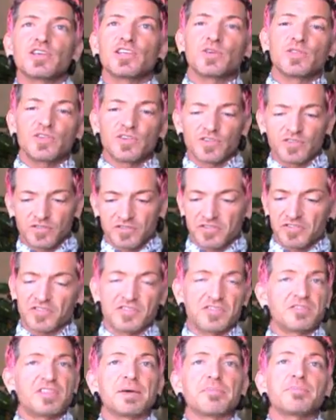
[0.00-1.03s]
there's
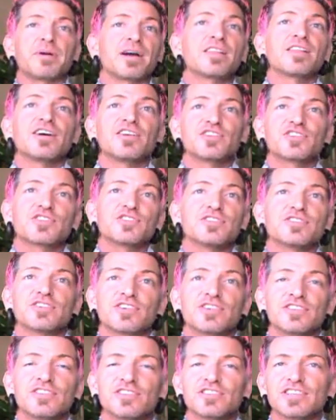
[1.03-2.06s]
just that biological
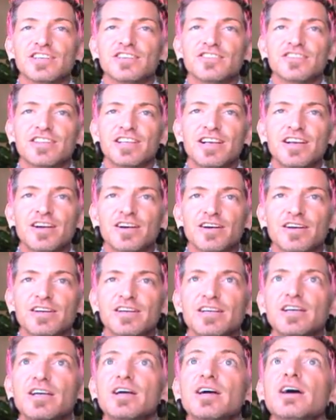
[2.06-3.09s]
urgency isn't there.
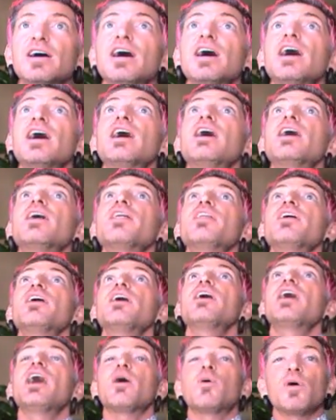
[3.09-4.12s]

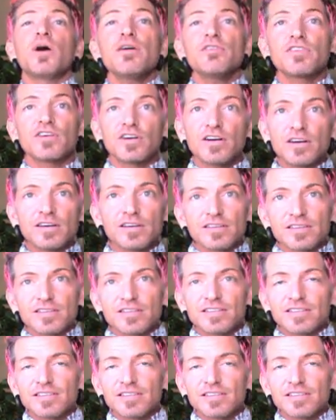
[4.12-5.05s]
However,